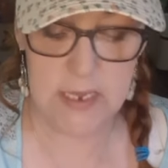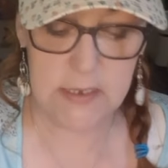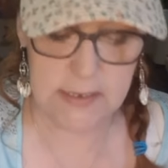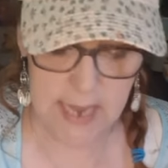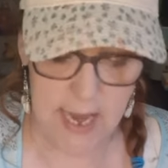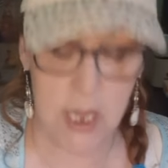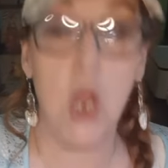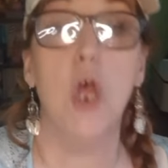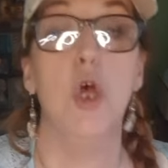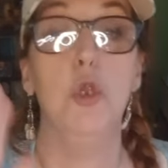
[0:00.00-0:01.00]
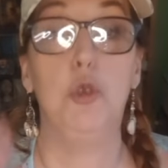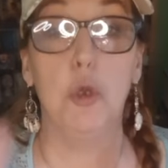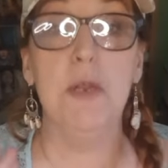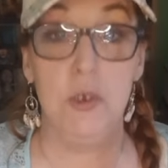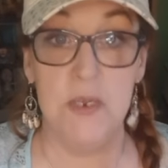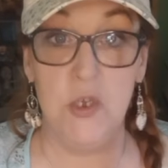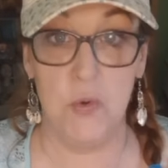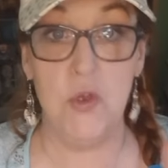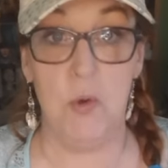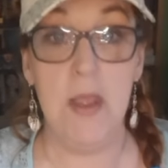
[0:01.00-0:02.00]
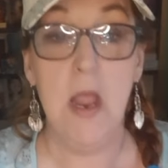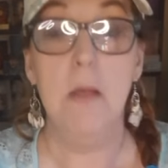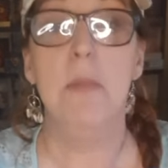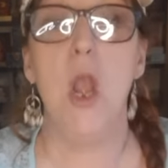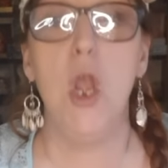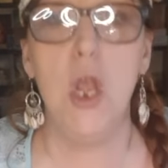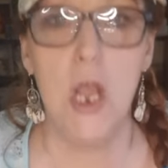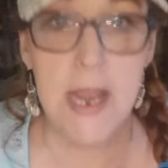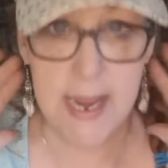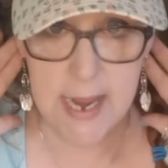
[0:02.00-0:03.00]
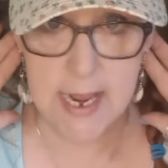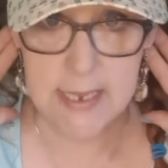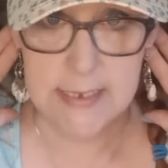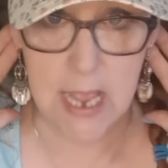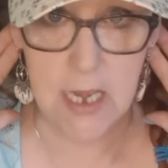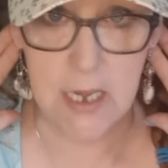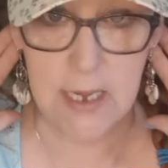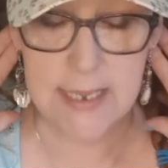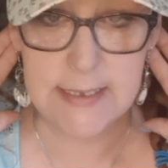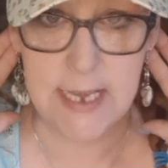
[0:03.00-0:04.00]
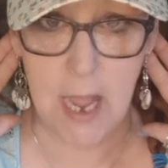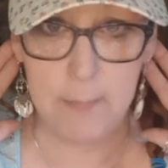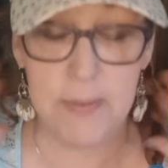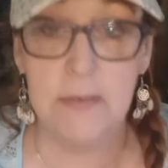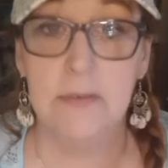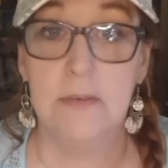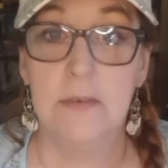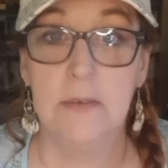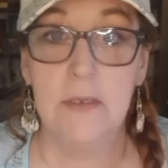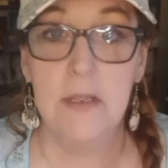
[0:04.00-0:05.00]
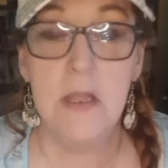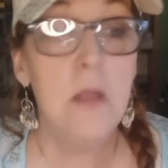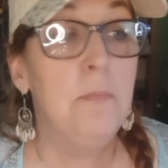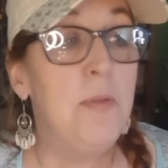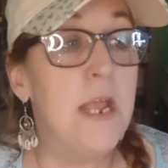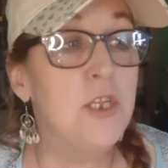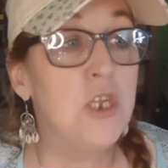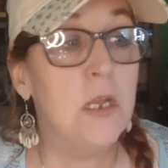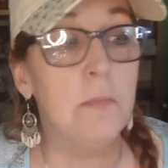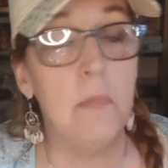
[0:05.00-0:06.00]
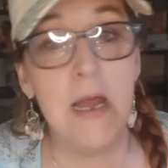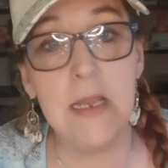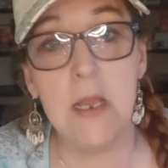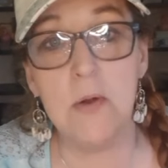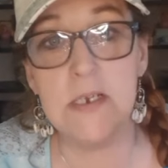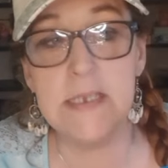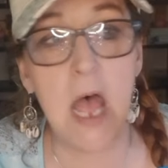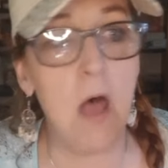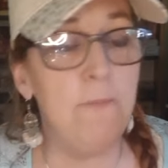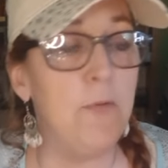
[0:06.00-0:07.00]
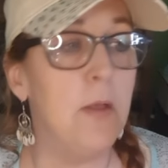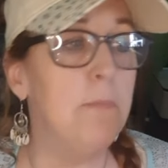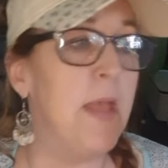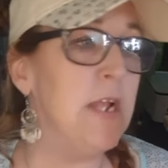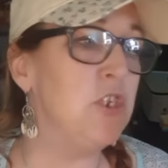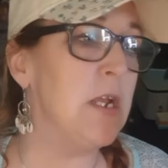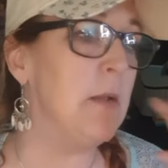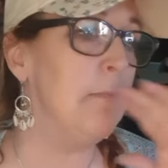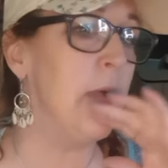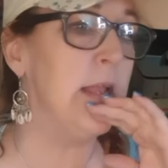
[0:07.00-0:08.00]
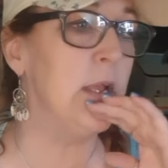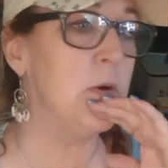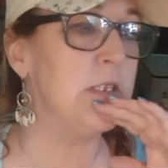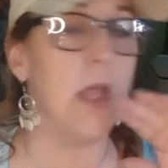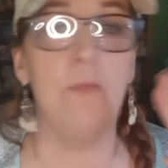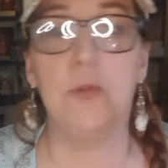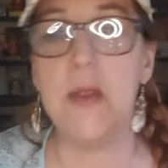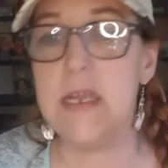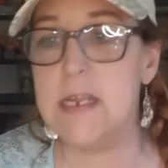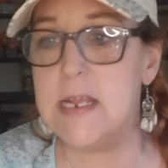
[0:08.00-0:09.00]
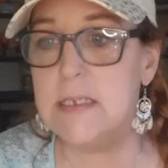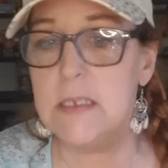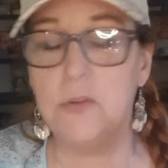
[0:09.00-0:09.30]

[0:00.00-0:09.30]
is saying, do it, do it, do it, do it. Please listen up. Paging my lower self, paging my lower self. three Ds,